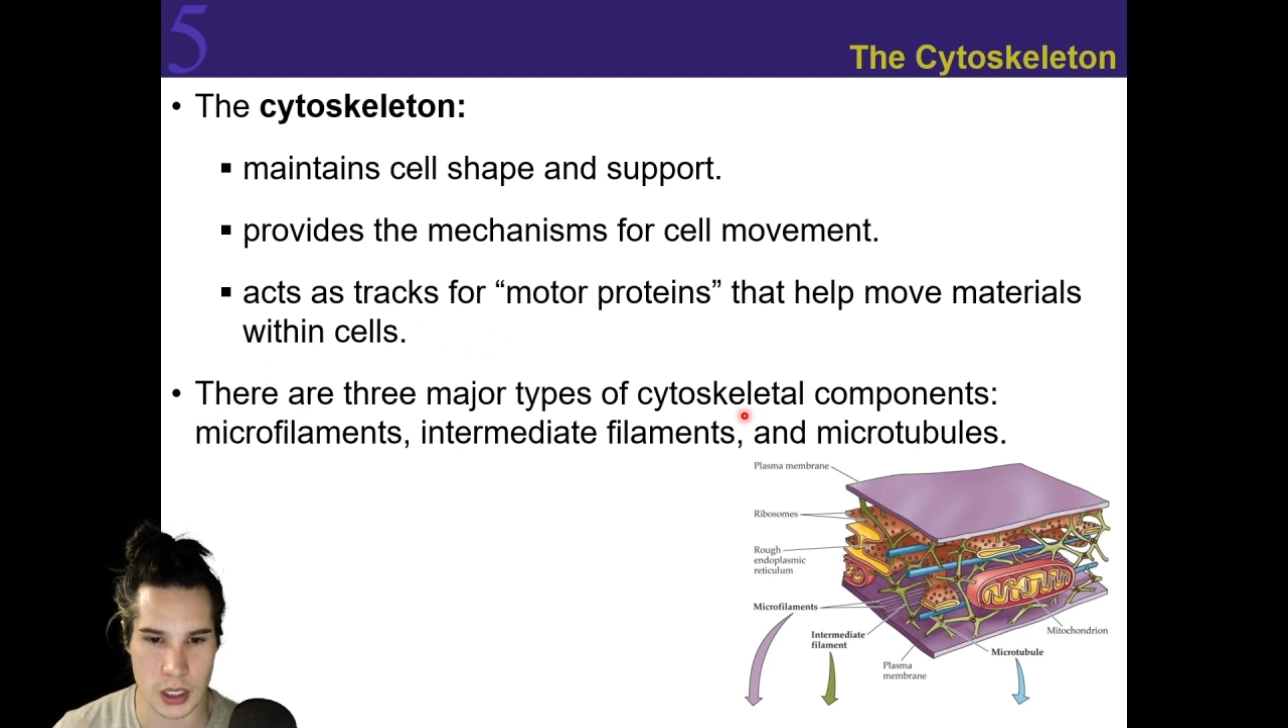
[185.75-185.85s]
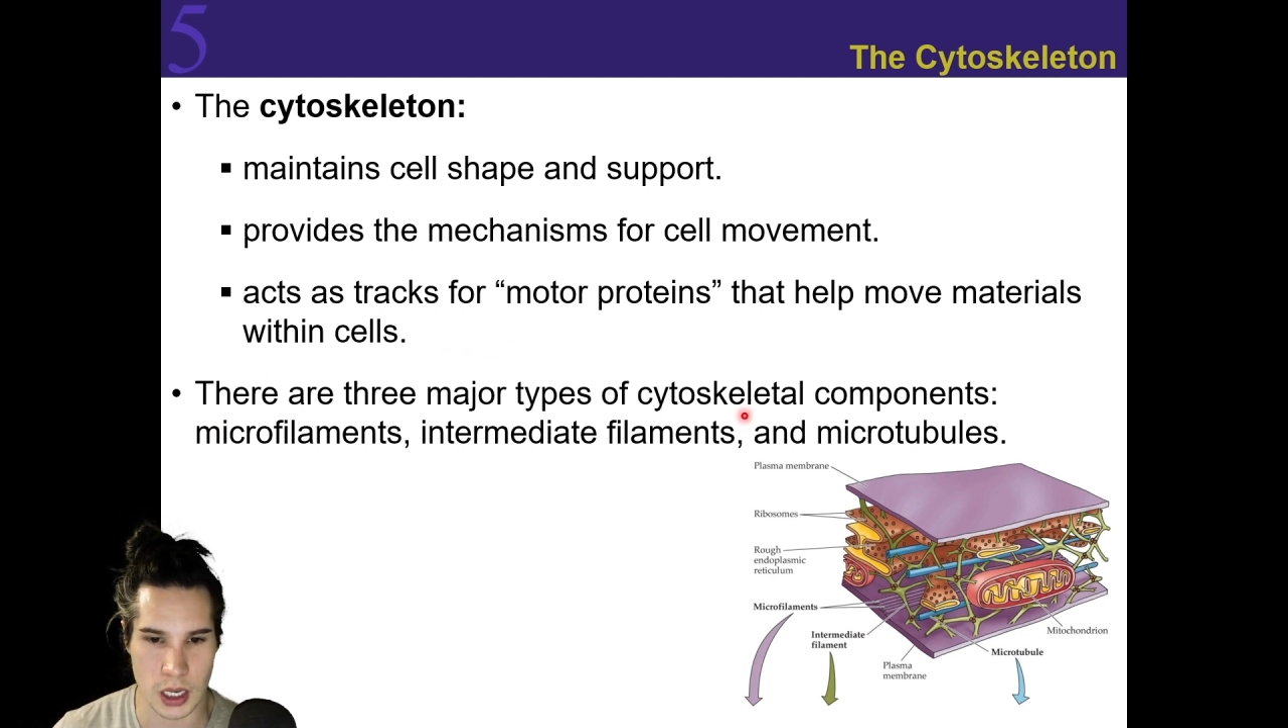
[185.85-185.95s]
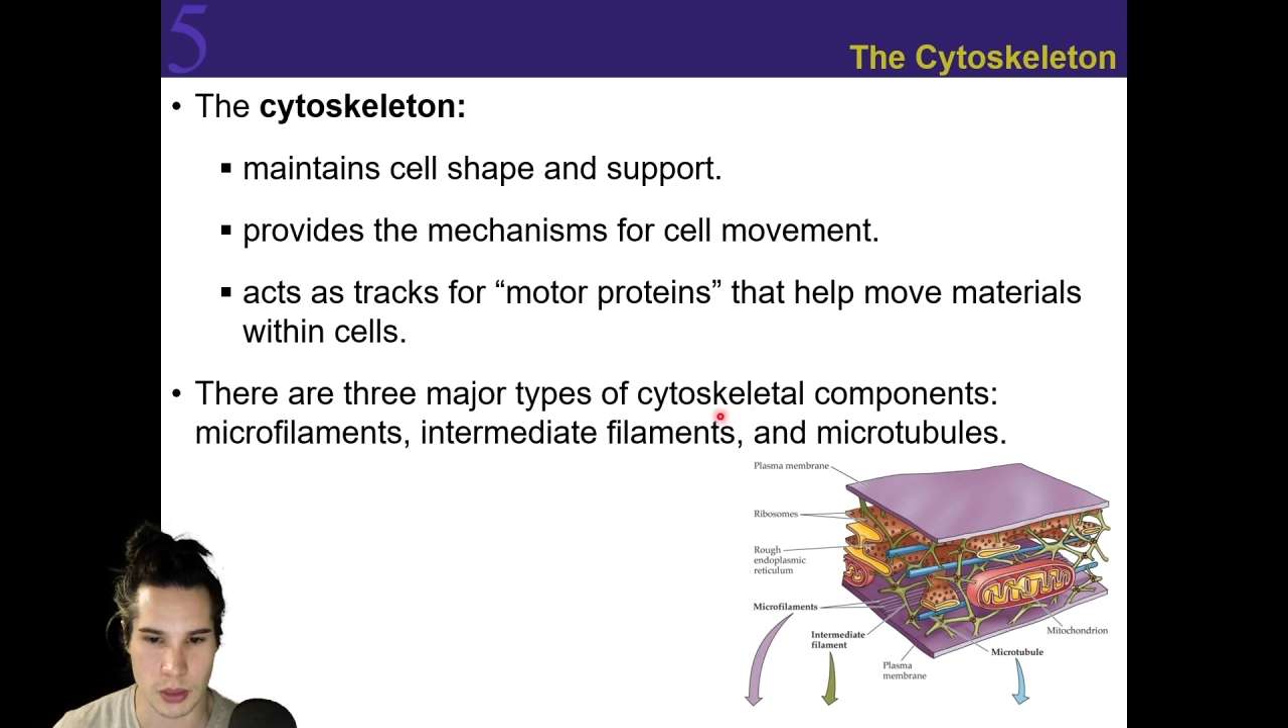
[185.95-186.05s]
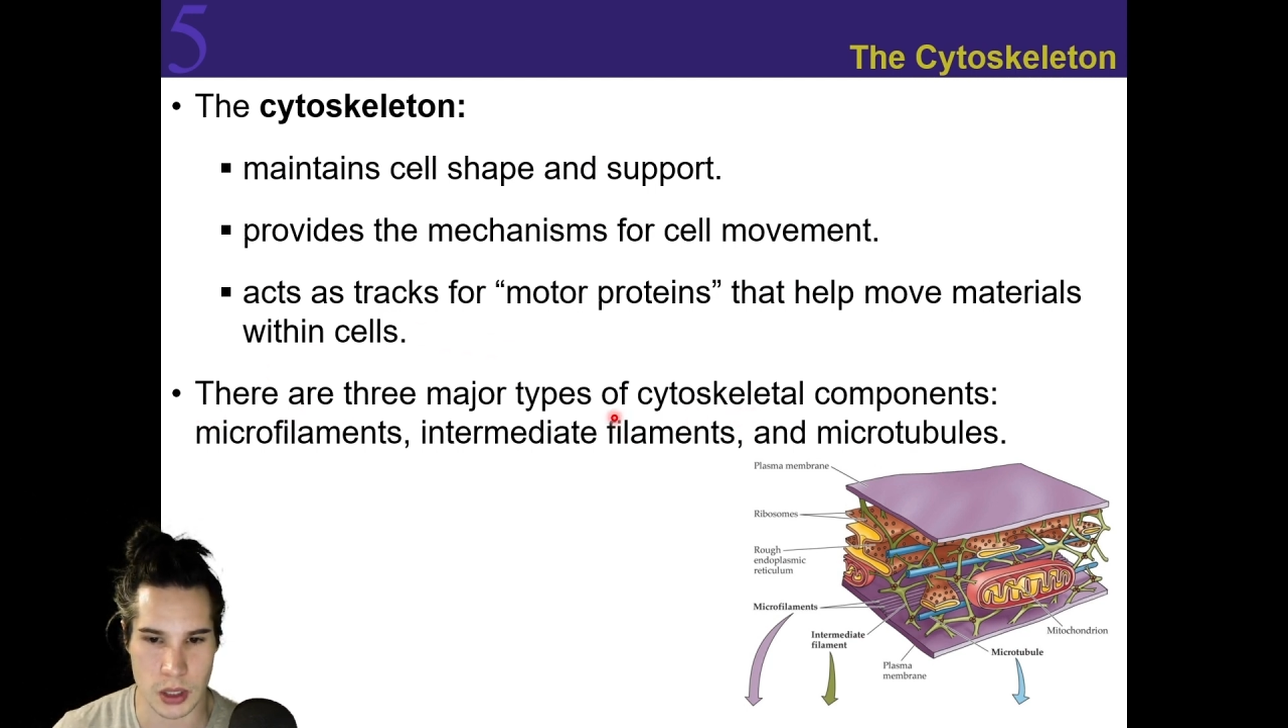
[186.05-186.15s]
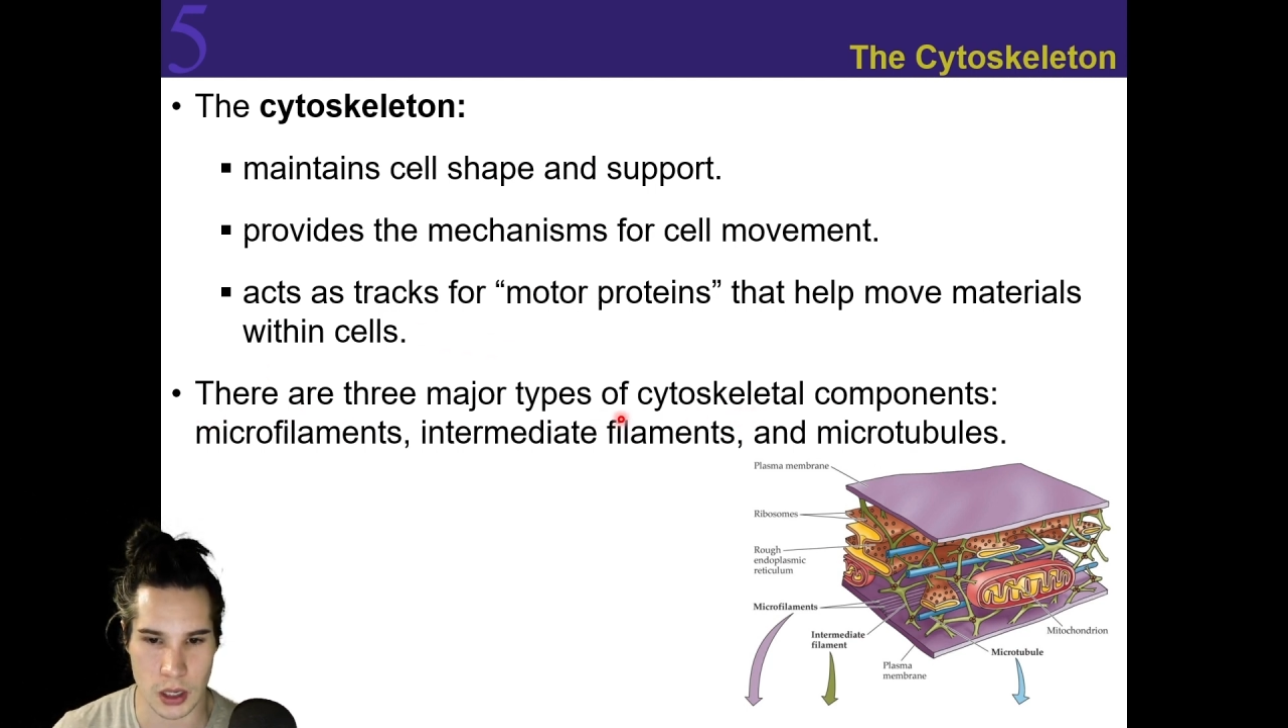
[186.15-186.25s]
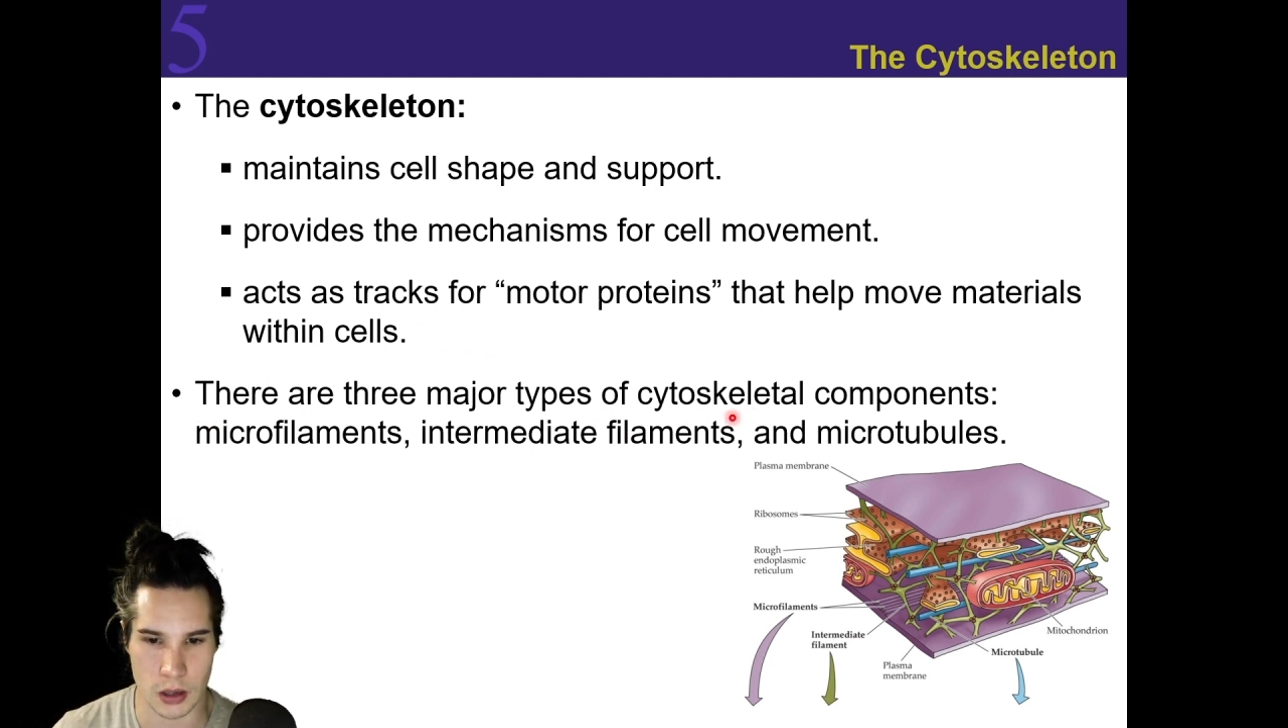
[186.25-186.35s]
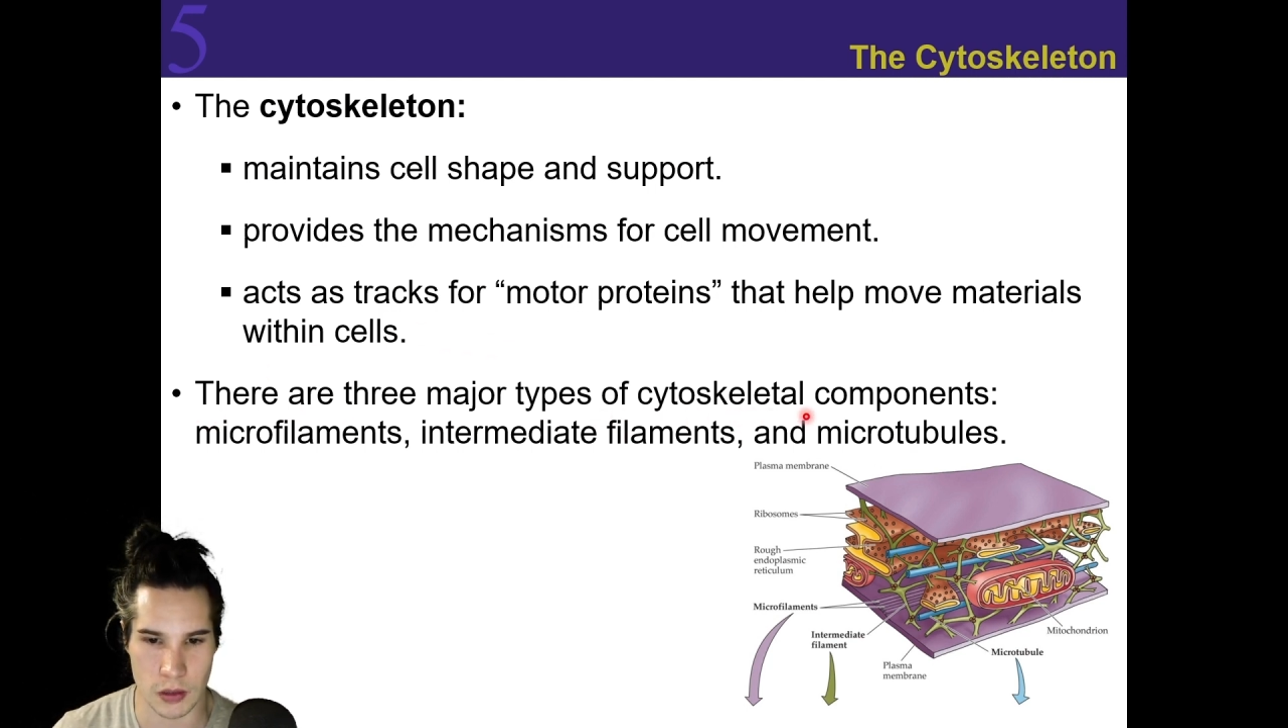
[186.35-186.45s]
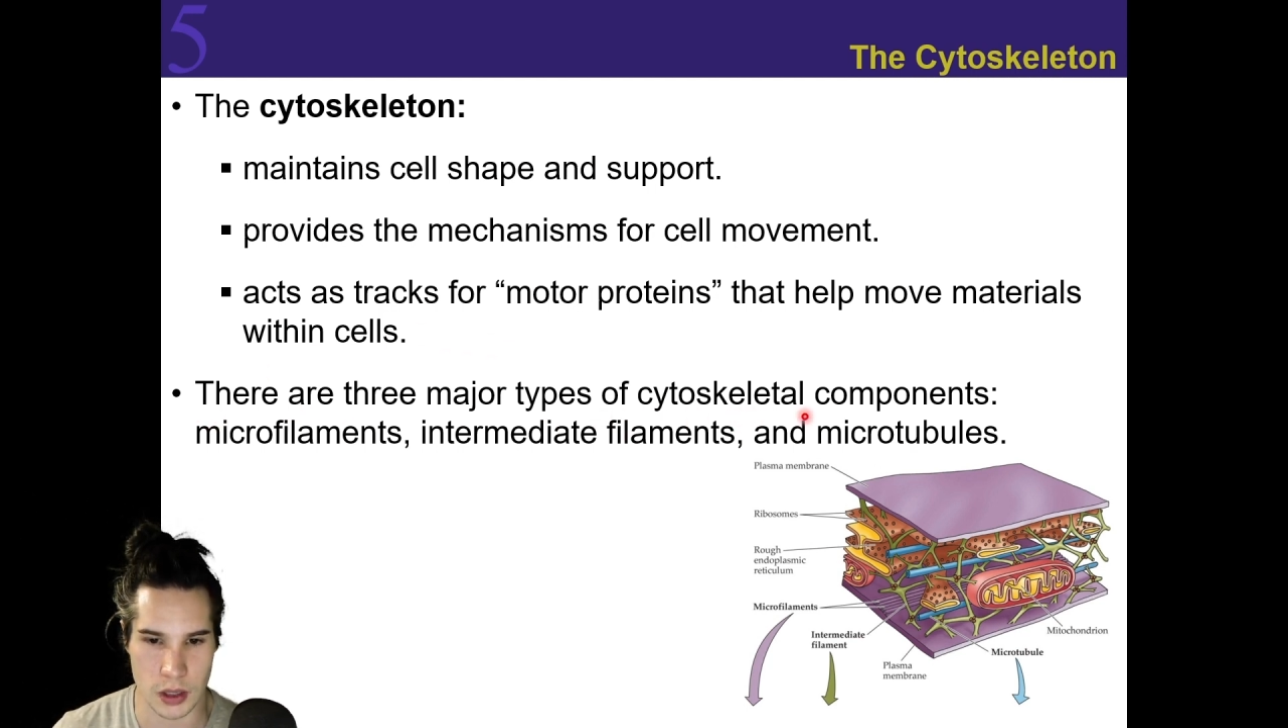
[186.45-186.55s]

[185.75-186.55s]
types of